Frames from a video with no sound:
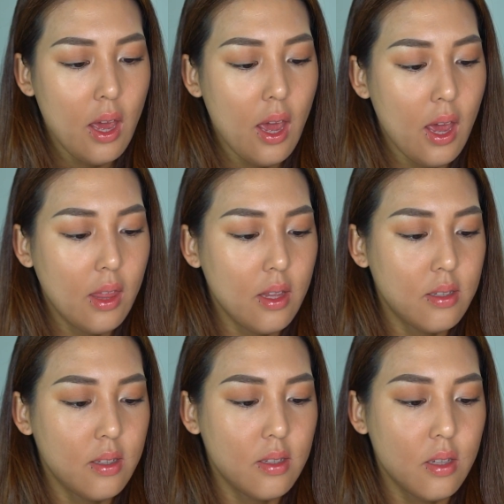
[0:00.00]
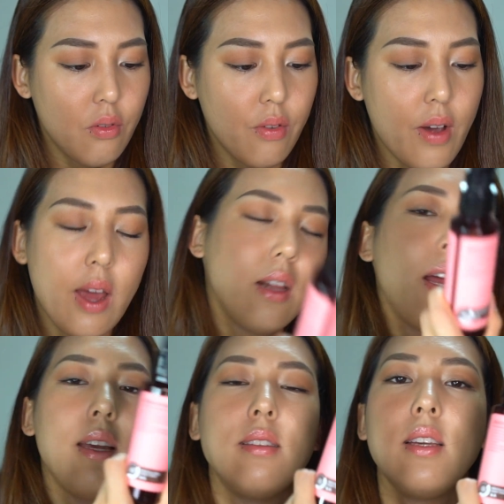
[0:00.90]
and this is the
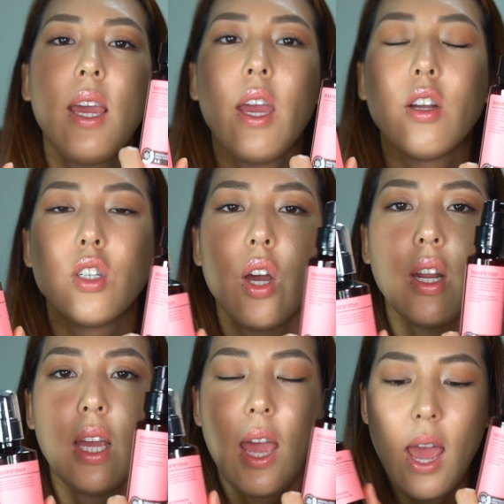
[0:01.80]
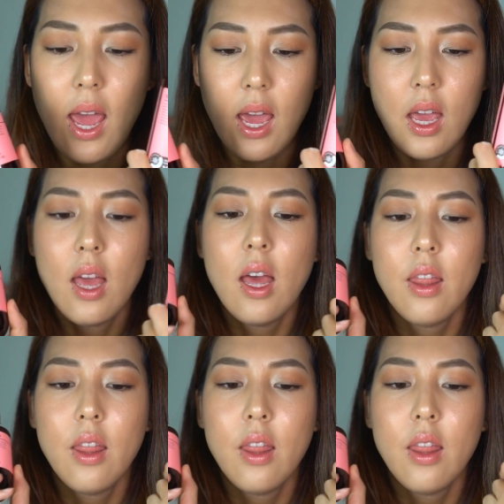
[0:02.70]
Revitalizing Hair Tonic A.